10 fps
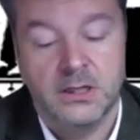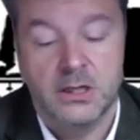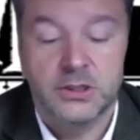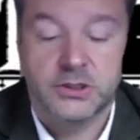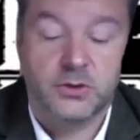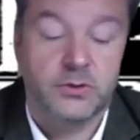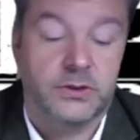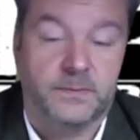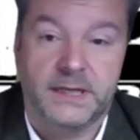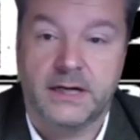So your
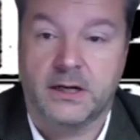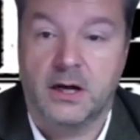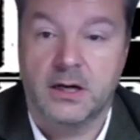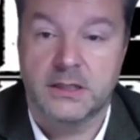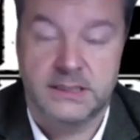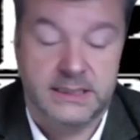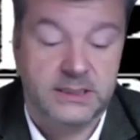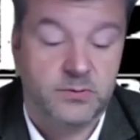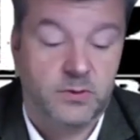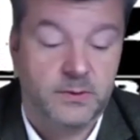player cards, and this
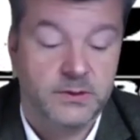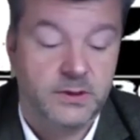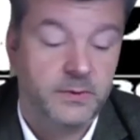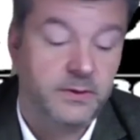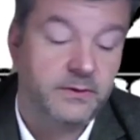is what we're talking about,